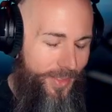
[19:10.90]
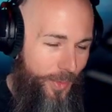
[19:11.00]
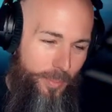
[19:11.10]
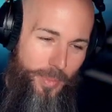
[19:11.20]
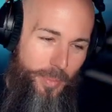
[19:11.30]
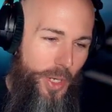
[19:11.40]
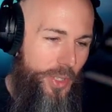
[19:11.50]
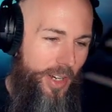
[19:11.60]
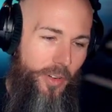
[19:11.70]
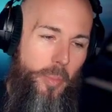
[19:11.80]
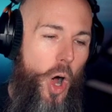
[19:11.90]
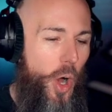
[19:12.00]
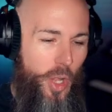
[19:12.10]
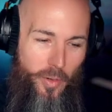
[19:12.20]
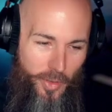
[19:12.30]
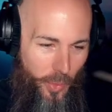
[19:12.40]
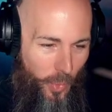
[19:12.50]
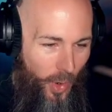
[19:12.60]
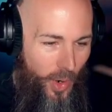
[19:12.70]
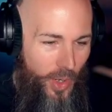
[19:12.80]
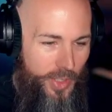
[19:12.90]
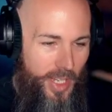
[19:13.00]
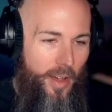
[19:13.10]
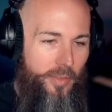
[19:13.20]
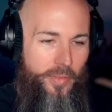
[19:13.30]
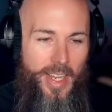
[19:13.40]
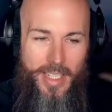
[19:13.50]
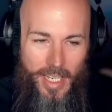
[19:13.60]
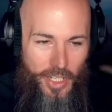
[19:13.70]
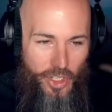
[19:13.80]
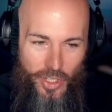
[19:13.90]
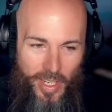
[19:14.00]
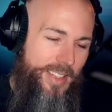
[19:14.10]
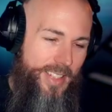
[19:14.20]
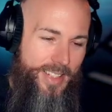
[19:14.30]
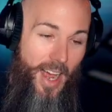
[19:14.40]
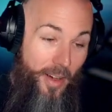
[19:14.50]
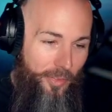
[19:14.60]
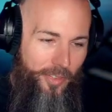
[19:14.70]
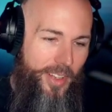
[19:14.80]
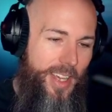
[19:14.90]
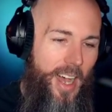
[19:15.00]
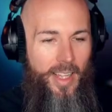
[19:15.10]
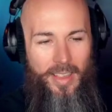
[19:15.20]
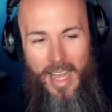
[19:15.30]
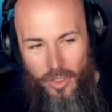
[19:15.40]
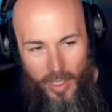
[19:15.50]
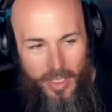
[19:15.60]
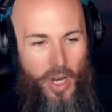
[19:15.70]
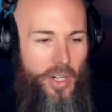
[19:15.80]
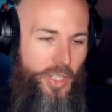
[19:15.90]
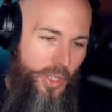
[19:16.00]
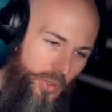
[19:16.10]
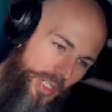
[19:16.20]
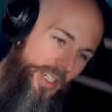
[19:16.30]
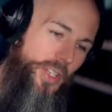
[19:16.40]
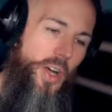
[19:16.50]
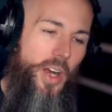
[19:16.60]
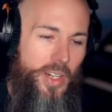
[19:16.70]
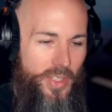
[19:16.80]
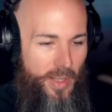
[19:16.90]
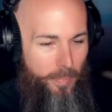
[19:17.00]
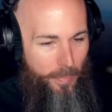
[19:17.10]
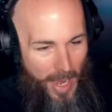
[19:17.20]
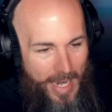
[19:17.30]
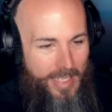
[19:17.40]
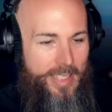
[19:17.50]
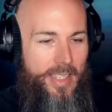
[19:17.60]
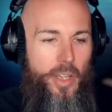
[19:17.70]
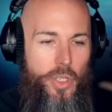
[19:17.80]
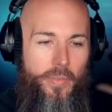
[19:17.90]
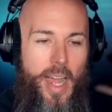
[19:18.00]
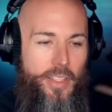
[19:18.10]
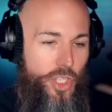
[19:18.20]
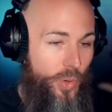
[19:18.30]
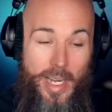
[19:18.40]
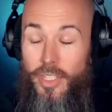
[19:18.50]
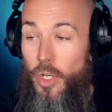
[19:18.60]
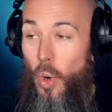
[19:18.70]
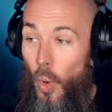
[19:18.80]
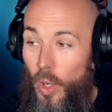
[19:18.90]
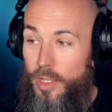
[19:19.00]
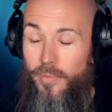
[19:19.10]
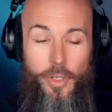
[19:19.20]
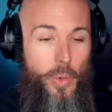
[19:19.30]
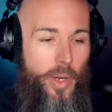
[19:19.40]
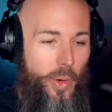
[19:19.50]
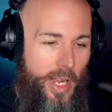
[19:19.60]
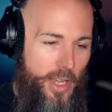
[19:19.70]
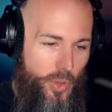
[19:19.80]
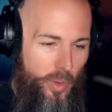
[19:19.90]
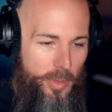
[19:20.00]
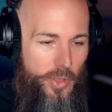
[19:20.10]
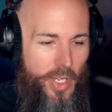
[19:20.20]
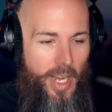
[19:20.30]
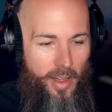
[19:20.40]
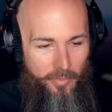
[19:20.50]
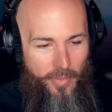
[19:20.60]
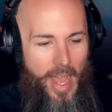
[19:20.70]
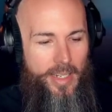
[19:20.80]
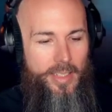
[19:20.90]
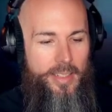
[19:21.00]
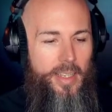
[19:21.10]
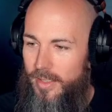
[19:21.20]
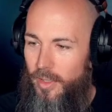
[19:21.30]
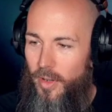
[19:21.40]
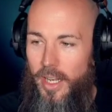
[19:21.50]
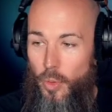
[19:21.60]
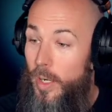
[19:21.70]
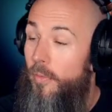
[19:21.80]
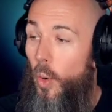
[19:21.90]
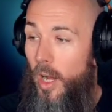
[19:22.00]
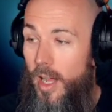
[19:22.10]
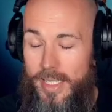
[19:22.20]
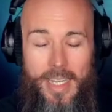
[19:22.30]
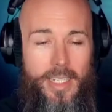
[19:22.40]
music from all over the world, vintage stuff, electric guitars, acoustic guitars, bass. You've got strings and horns for doing orchestral music, effects. You've got 24 contact